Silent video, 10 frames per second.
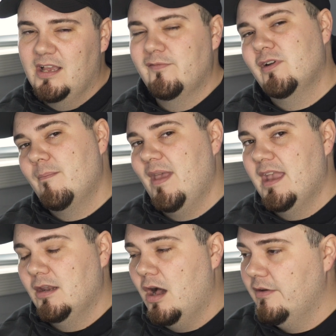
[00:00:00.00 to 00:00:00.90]
of when I'm
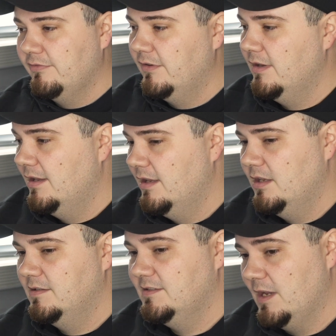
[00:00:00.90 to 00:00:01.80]
paying it off.
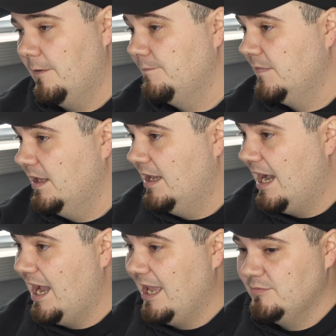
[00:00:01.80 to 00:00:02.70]
So
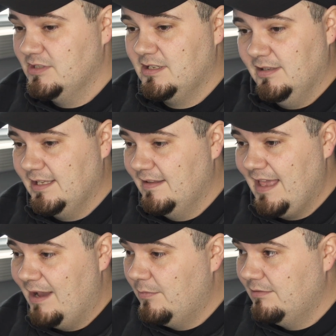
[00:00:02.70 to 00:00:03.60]
I am just clicking
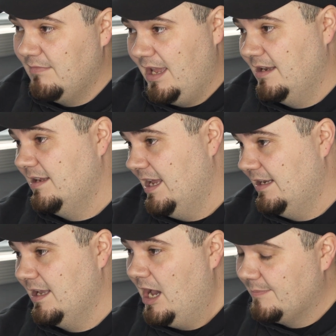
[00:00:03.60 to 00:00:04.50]
that one and
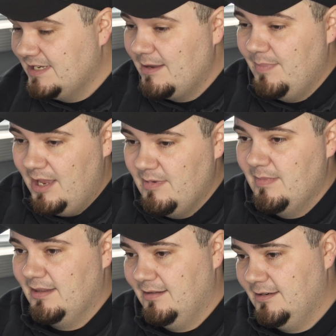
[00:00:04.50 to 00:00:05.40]
hitting update payment
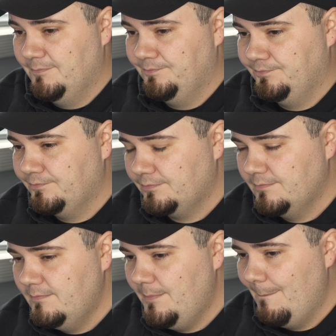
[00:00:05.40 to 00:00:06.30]
method.
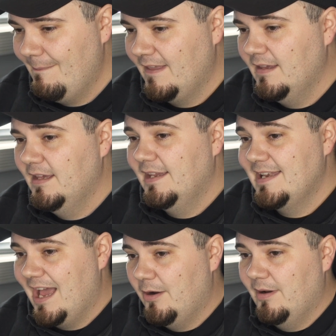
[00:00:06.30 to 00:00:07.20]

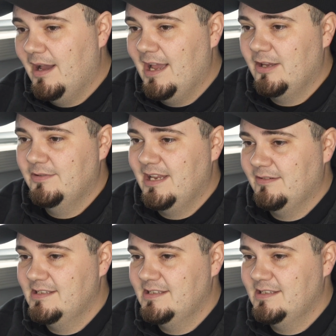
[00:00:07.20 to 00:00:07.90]
Now I go down to